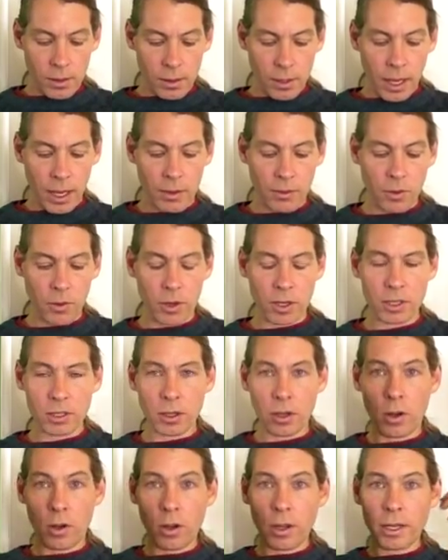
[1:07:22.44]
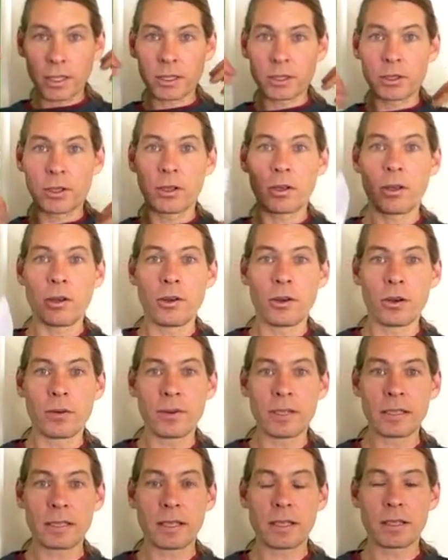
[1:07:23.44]
of course the whole external
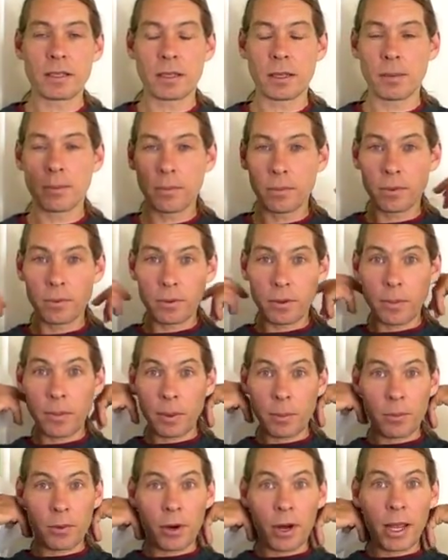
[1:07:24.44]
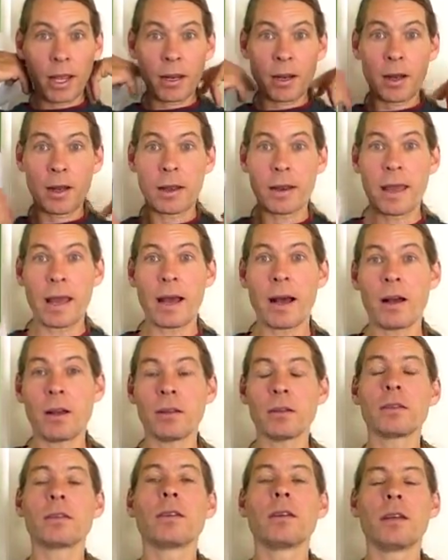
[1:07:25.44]
nervous system, from the brain on
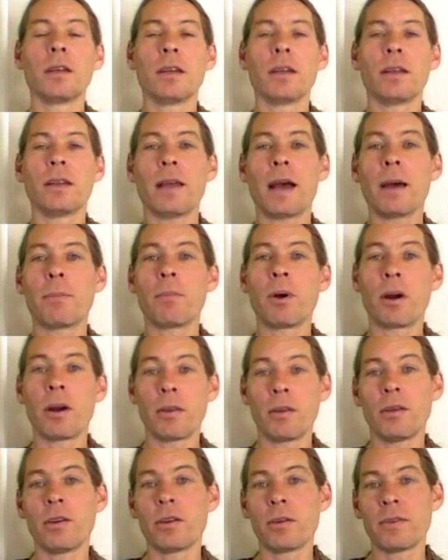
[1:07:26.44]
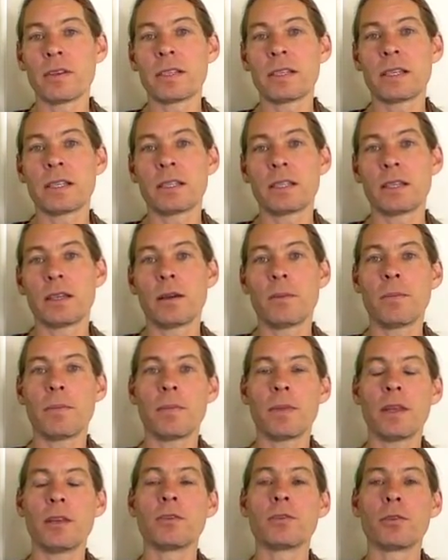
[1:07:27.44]
out, that part of the nervous system
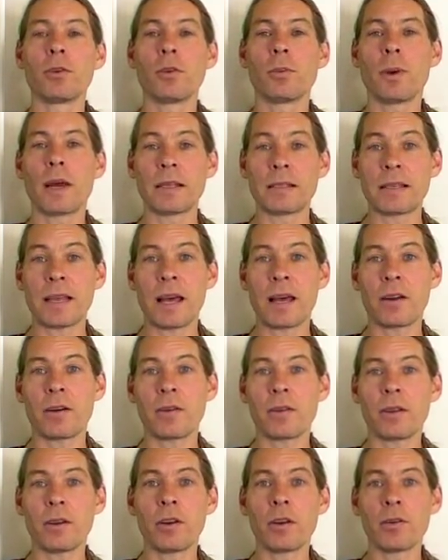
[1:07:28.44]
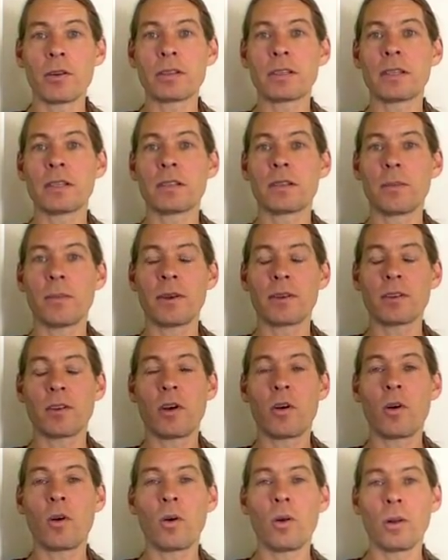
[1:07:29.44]
is ruled by Saturn. The nervous system as a
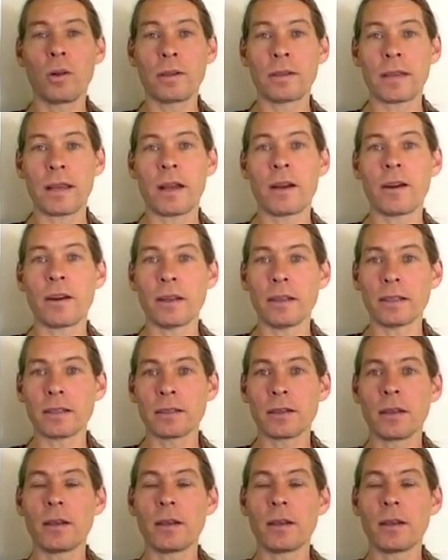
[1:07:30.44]
whole is Aries.